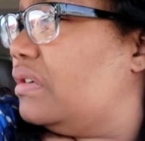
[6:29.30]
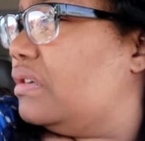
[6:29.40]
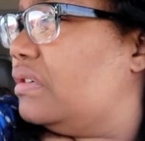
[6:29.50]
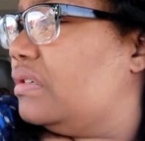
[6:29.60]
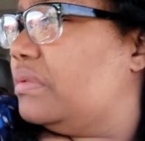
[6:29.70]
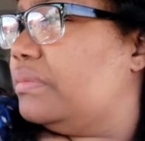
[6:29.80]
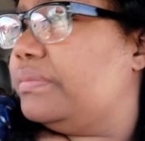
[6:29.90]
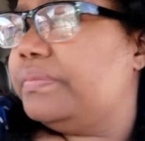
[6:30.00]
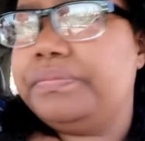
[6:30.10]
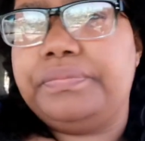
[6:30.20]

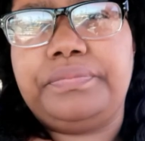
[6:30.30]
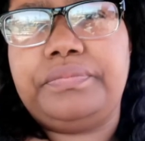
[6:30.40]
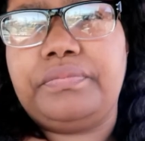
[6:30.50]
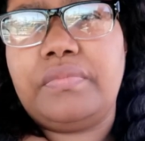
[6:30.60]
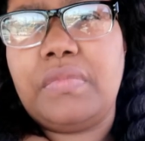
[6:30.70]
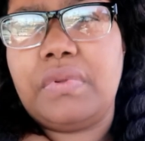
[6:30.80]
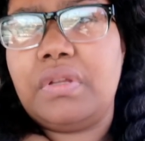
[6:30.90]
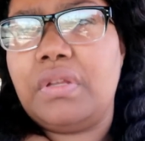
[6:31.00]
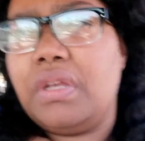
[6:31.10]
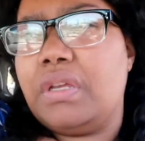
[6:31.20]
um,
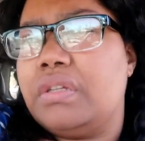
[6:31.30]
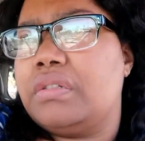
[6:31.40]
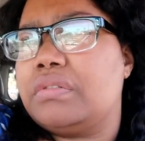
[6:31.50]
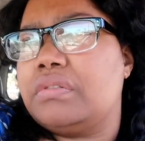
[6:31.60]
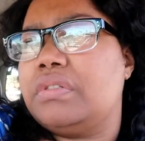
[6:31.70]
yeah,